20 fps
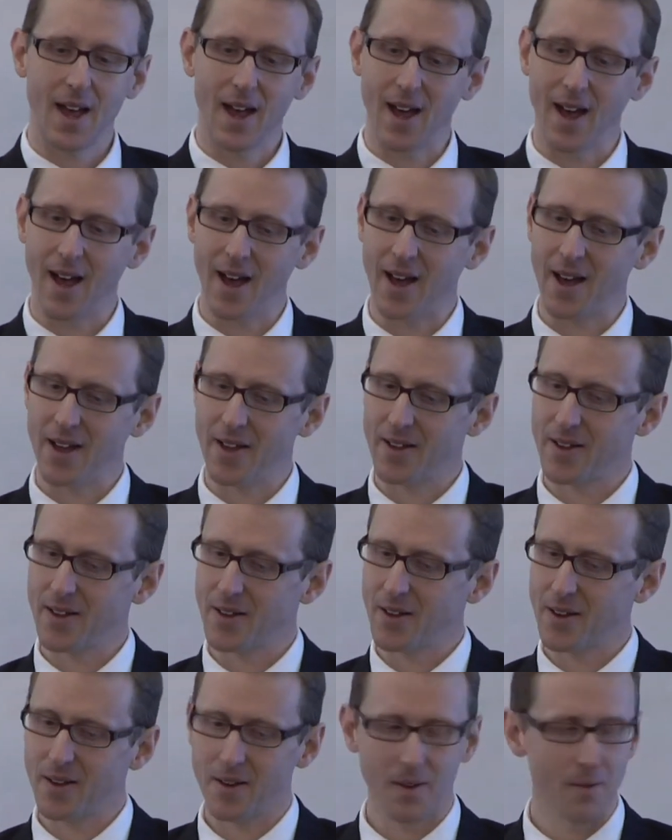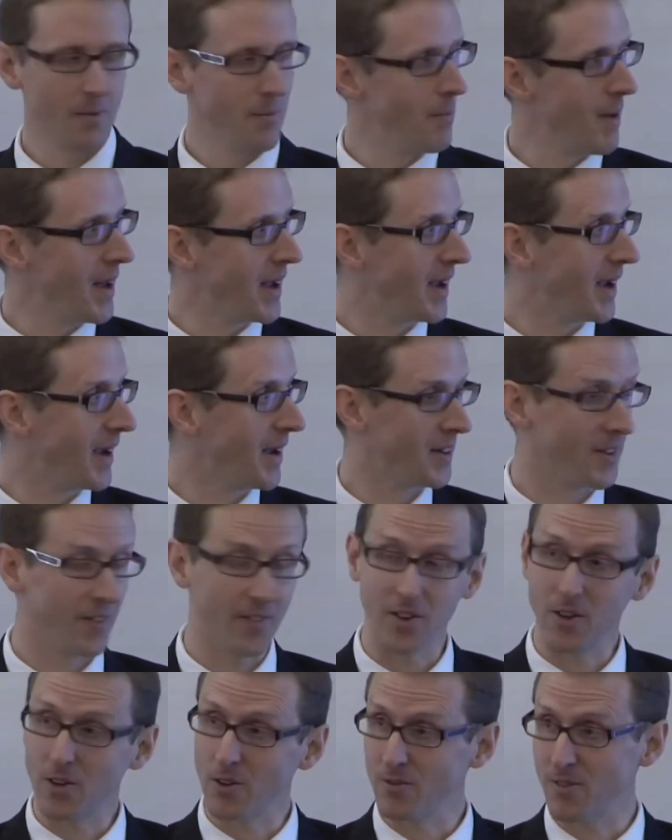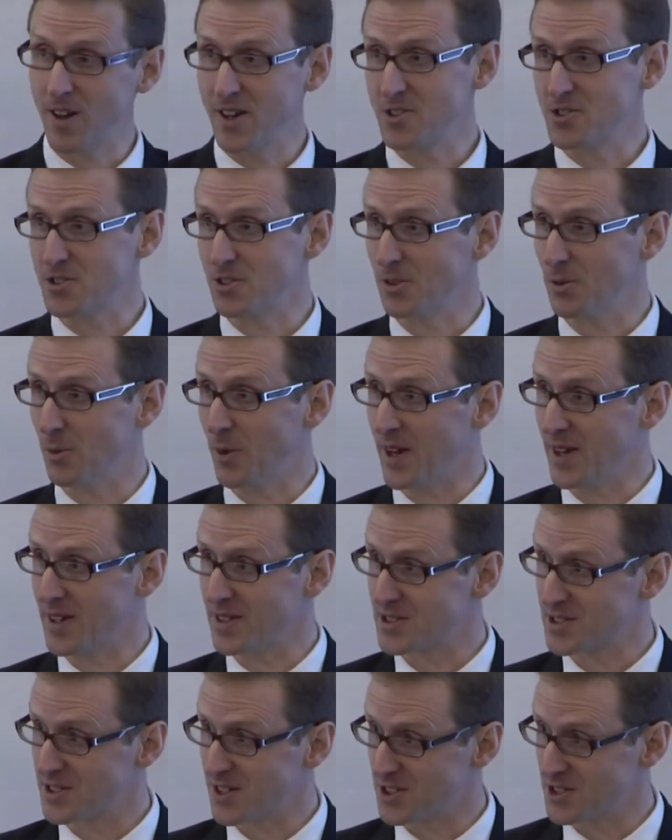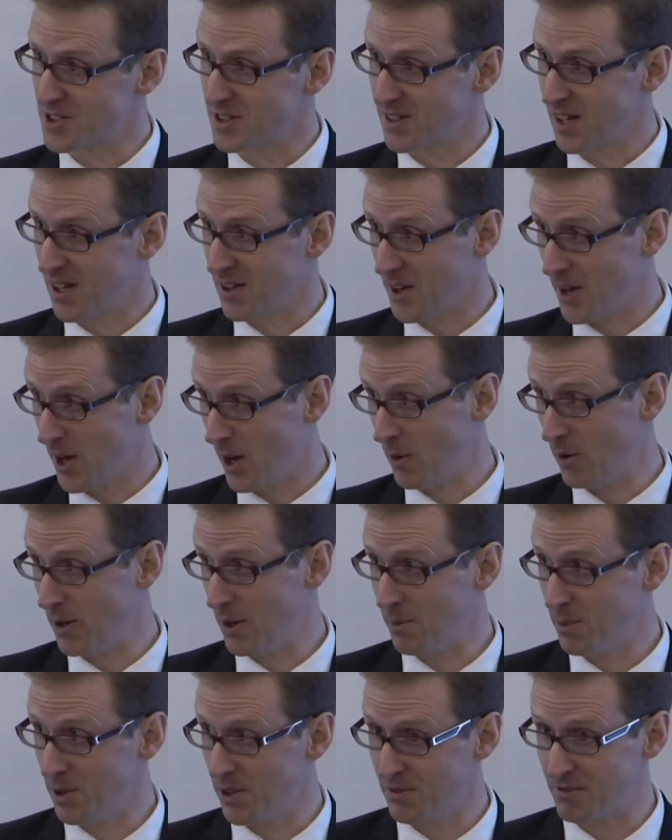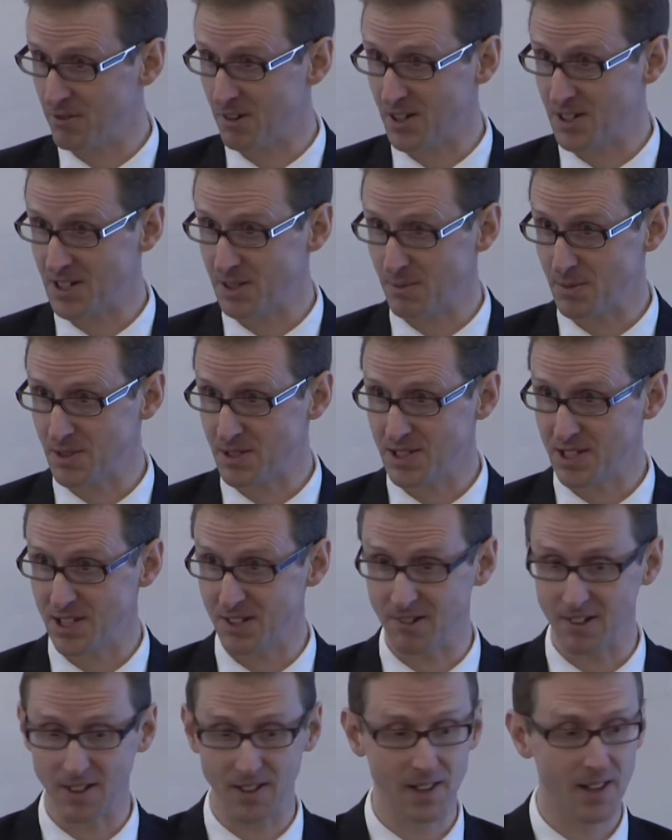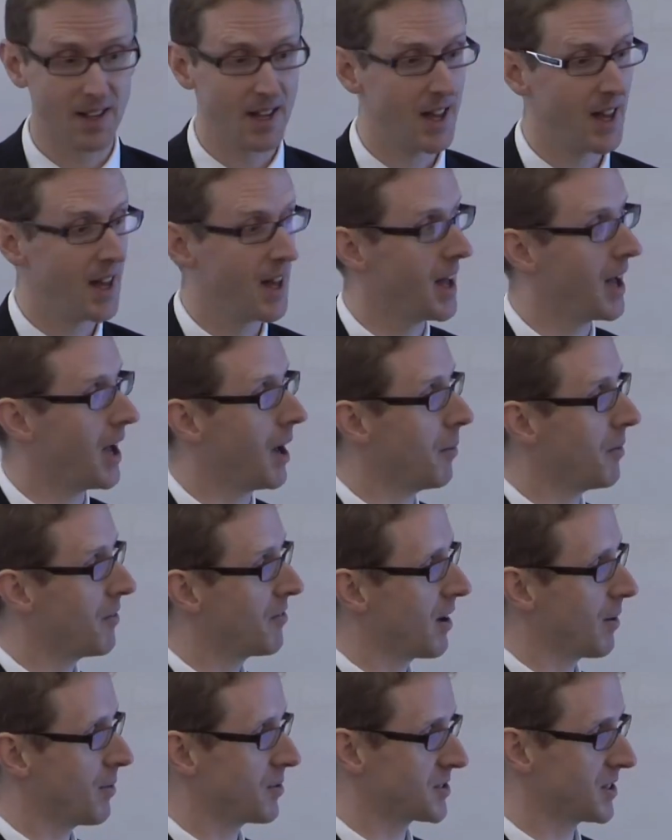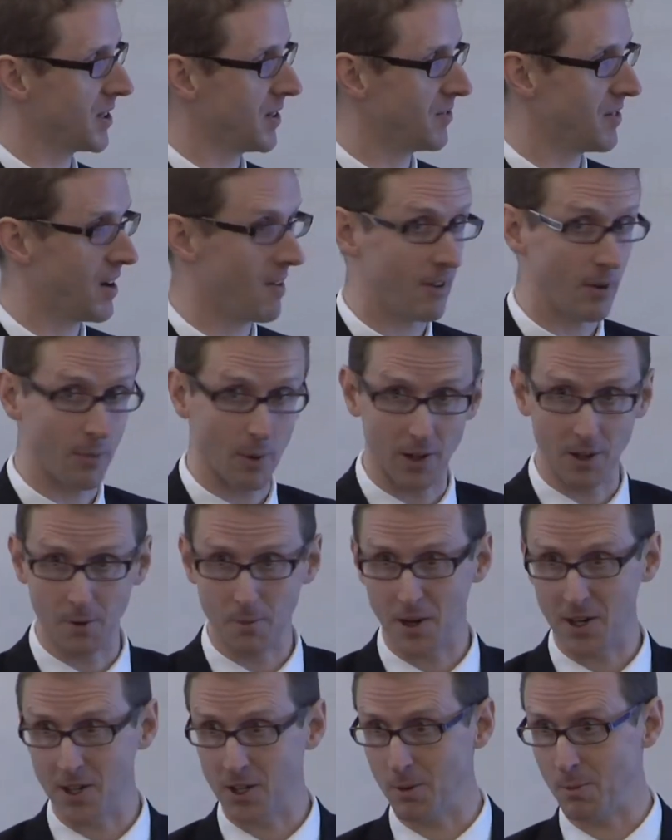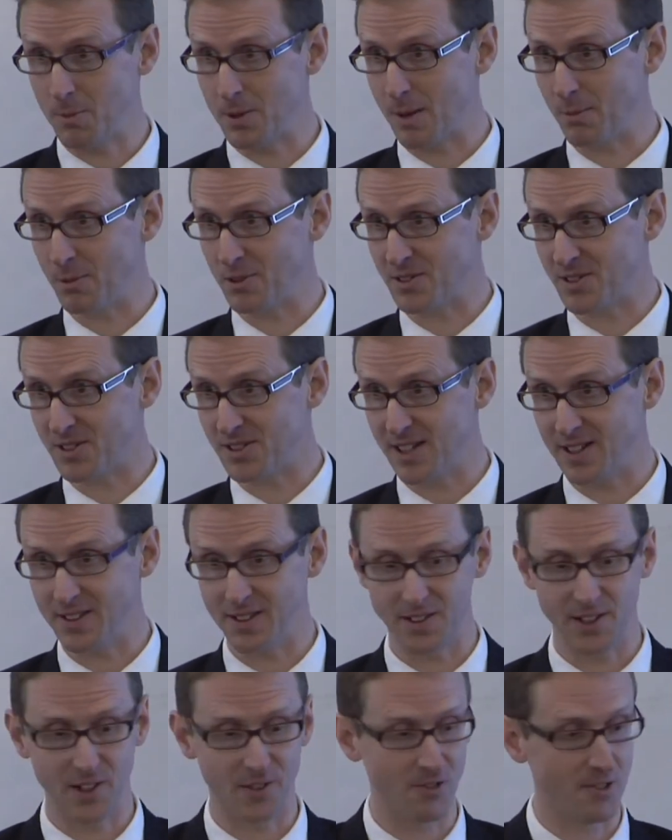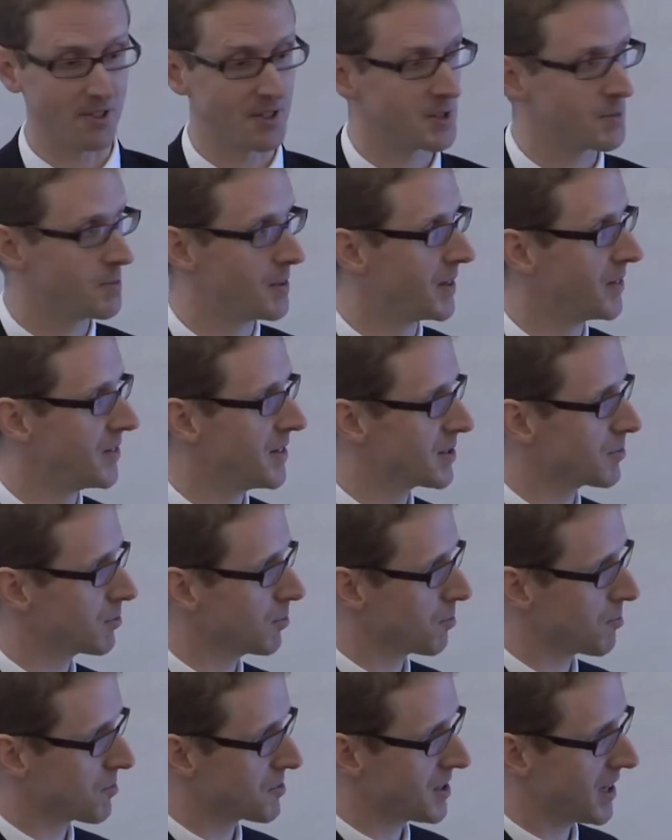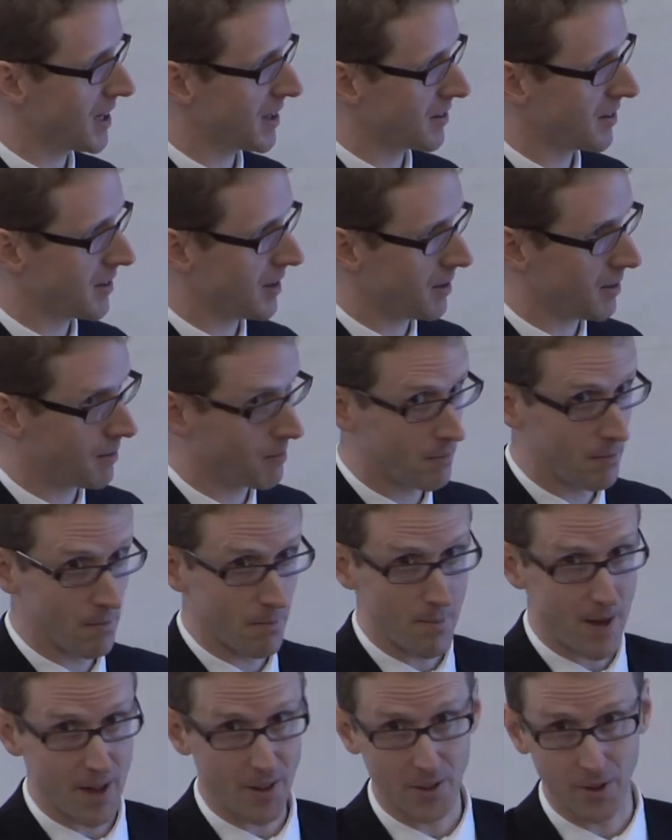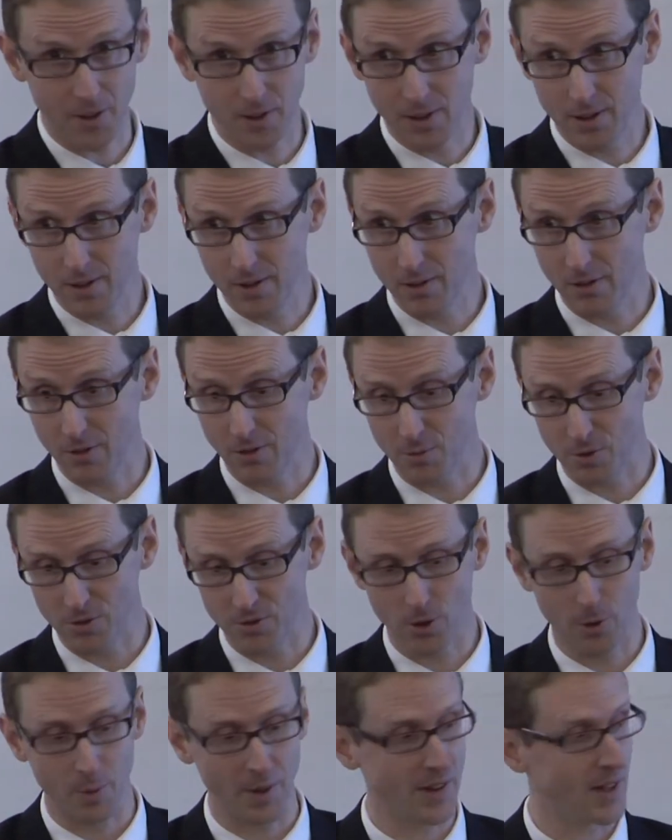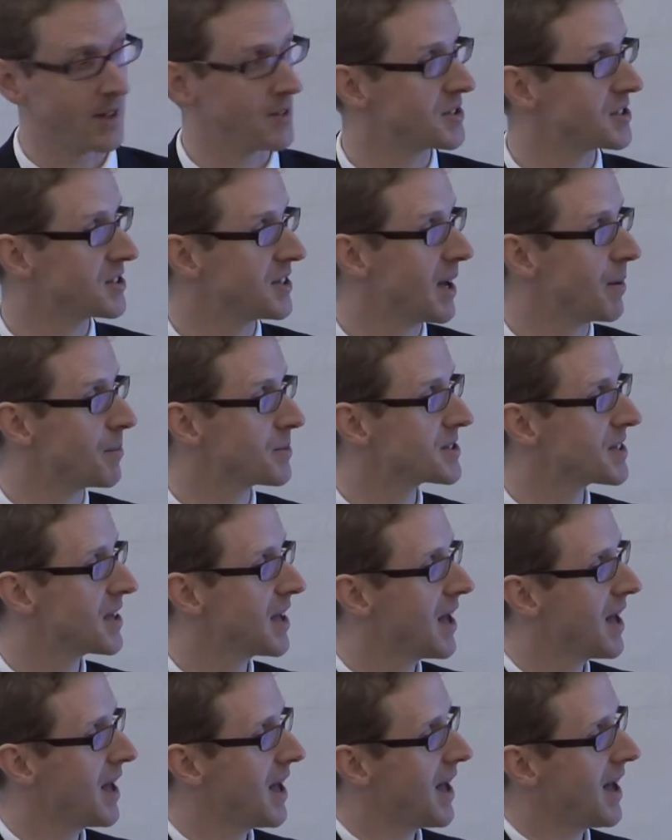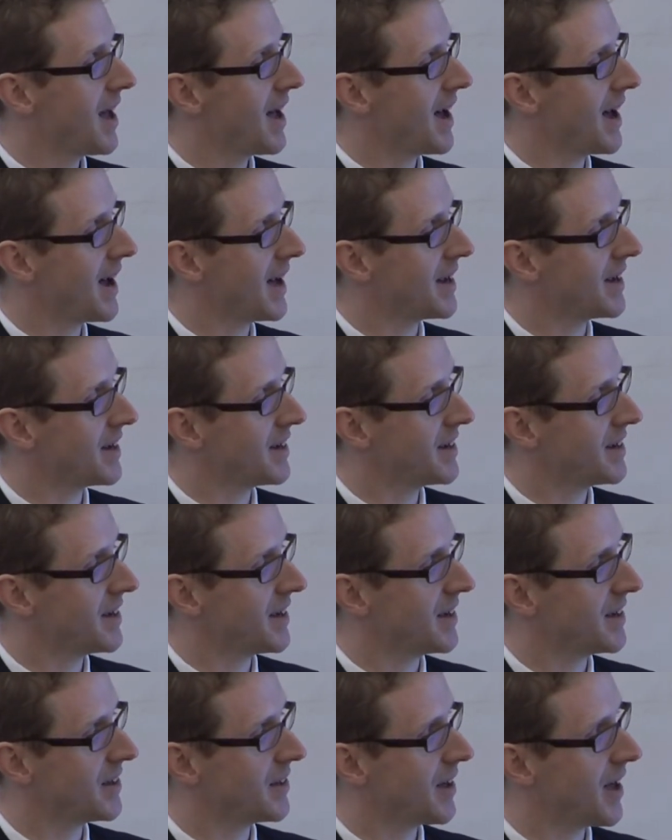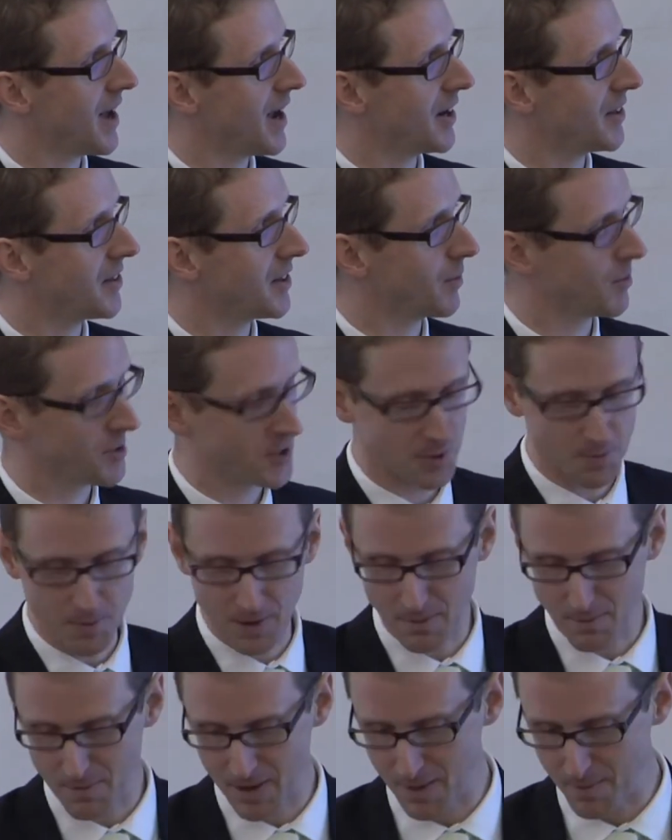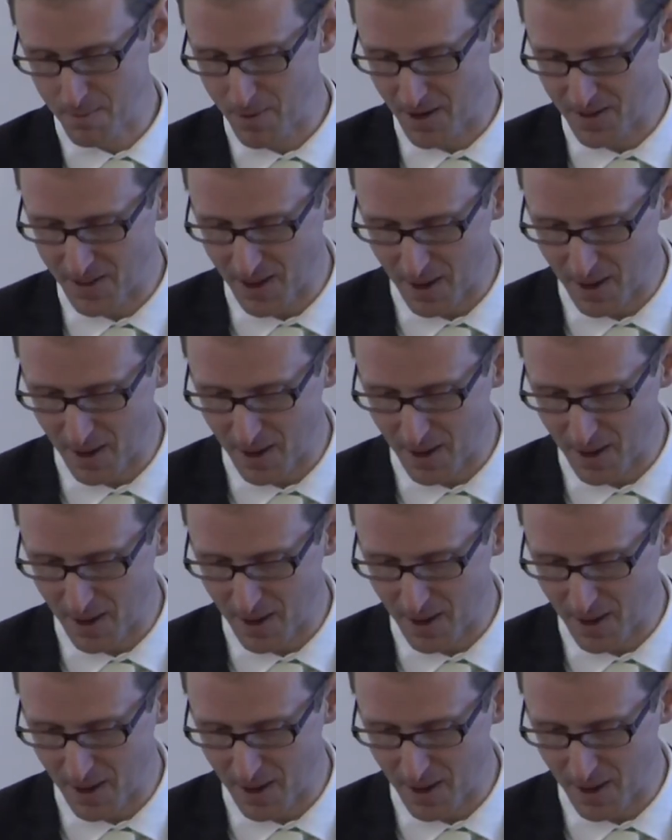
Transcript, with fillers: uh, making it in the conventional way and stitching down a wholly perforated material. Um, if that was done very well, you might not be able to tell the difference, but this will protect the method of performing those steps and uh, anything which has been made by